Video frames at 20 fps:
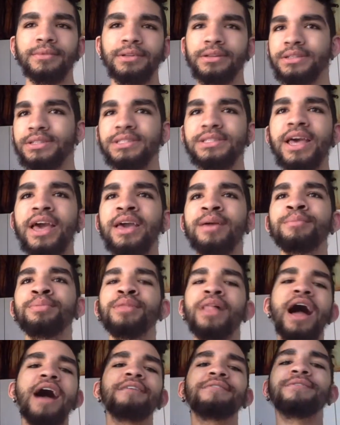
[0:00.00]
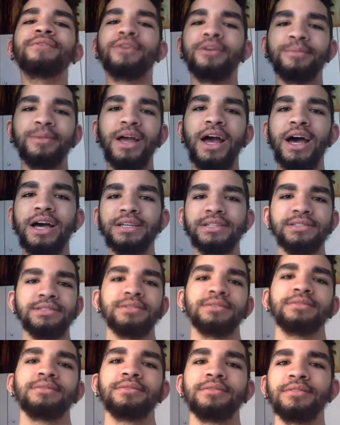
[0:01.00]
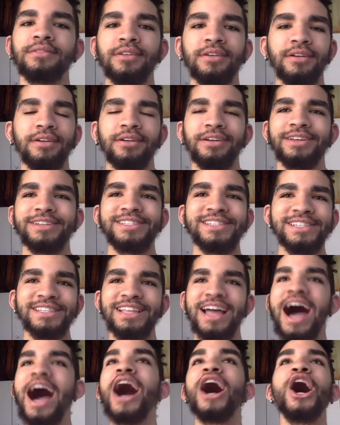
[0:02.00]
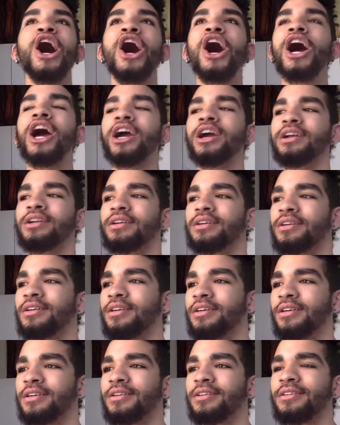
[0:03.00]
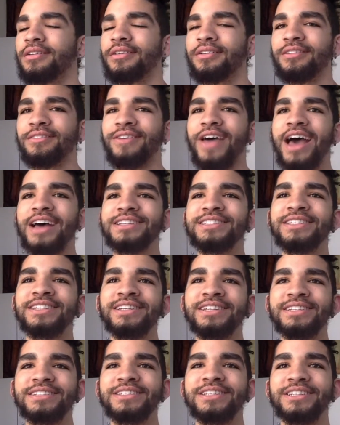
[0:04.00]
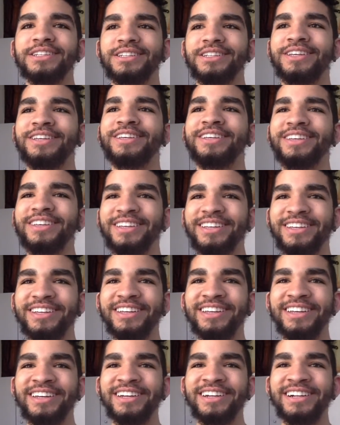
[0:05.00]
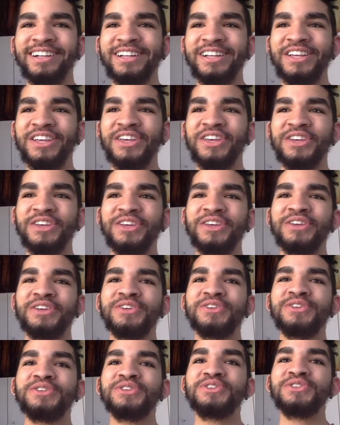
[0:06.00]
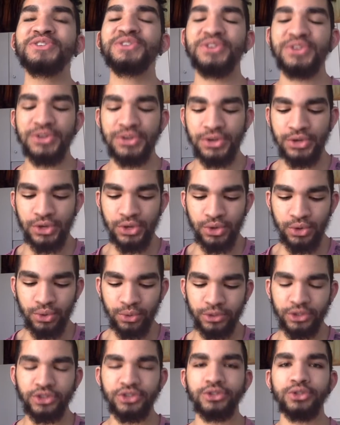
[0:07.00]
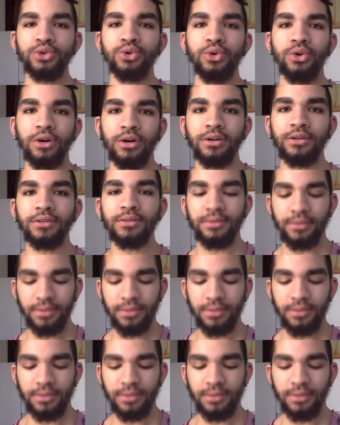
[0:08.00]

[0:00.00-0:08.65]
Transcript: same platform, guys. It's not hard. Fasting is a huge tool